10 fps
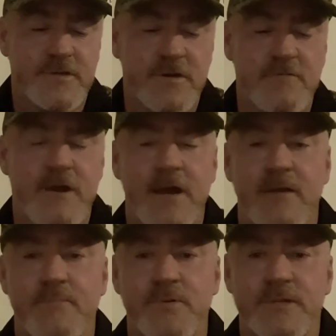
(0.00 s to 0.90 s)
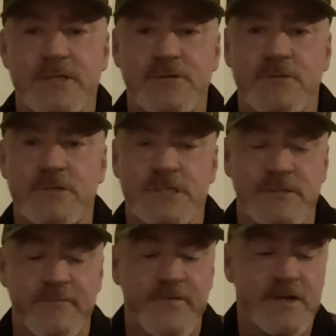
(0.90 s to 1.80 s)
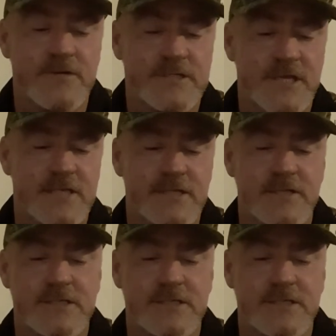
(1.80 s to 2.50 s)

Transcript: turned around and put this through some vigorous testing.